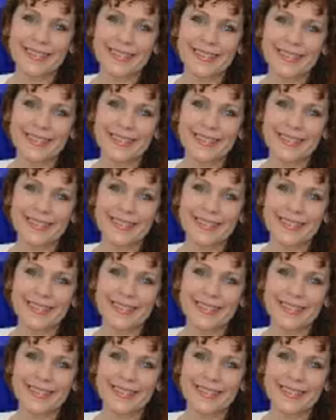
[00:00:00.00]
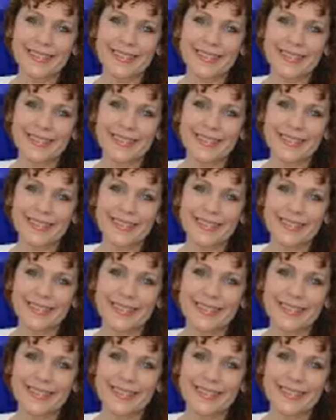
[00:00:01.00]

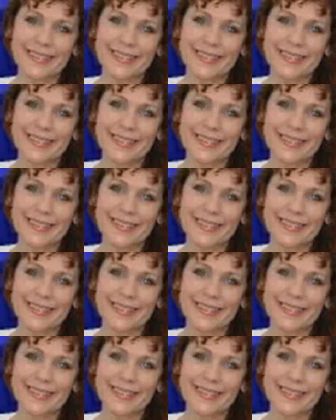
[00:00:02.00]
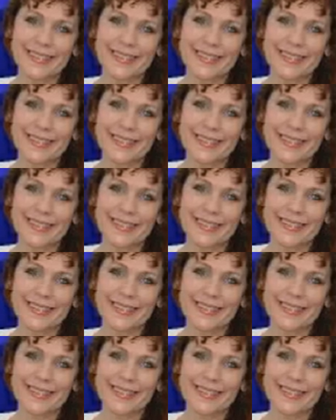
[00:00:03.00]

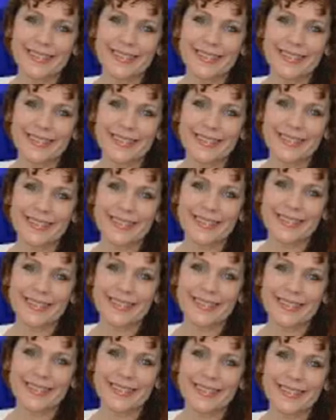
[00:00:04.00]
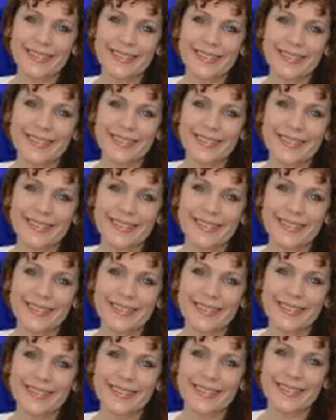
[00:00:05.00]

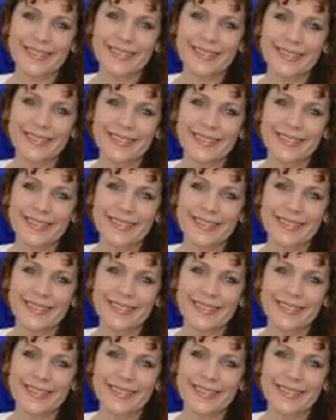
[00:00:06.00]
This person isn't speaking.